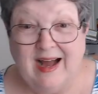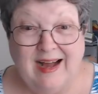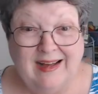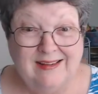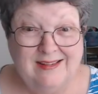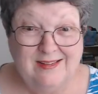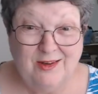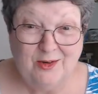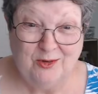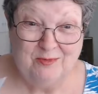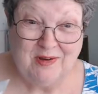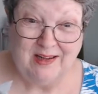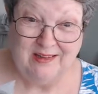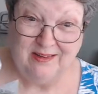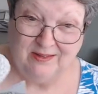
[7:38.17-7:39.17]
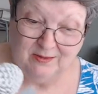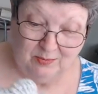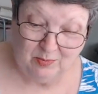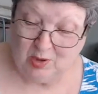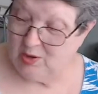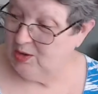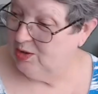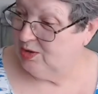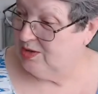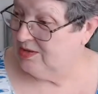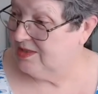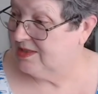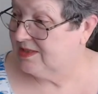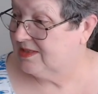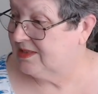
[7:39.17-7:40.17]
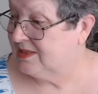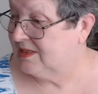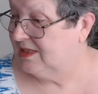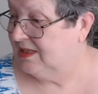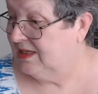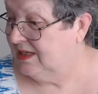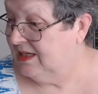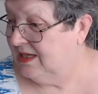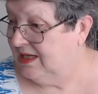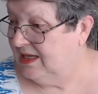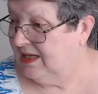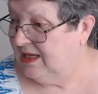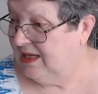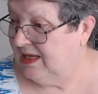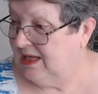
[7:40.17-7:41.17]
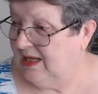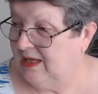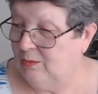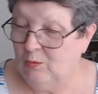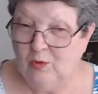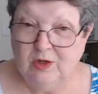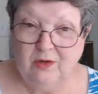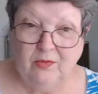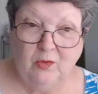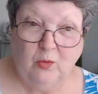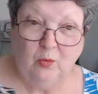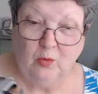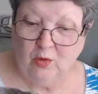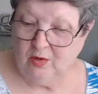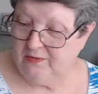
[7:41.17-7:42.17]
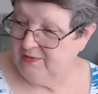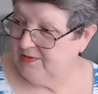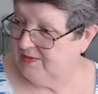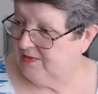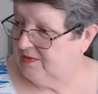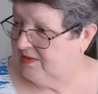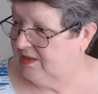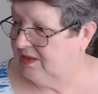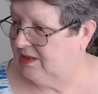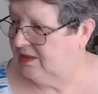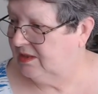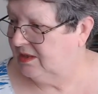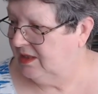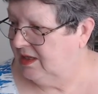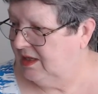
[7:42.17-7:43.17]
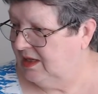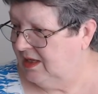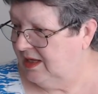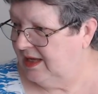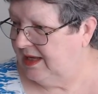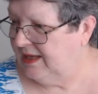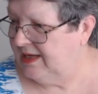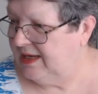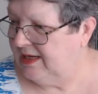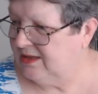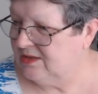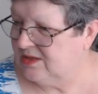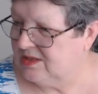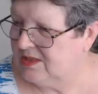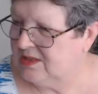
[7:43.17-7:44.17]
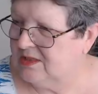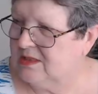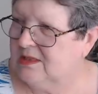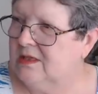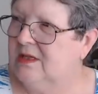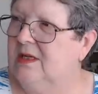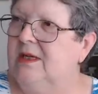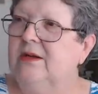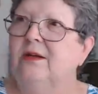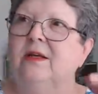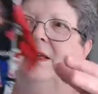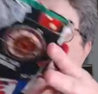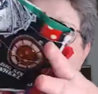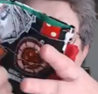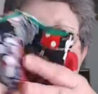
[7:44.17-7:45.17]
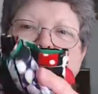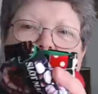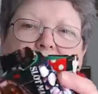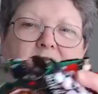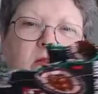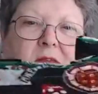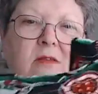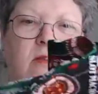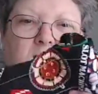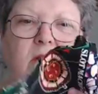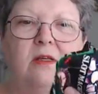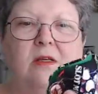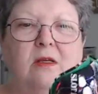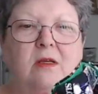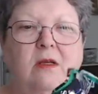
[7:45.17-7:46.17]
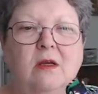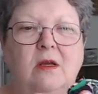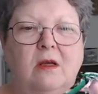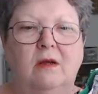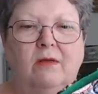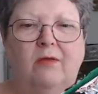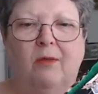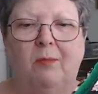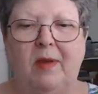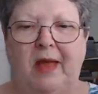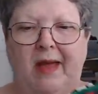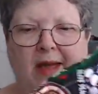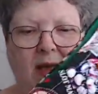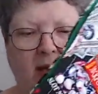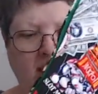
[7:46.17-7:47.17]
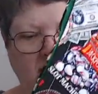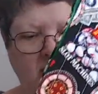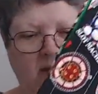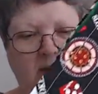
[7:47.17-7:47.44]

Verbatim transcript: I sold my little purse in one of the woofs, And here's, here it is. This is hat.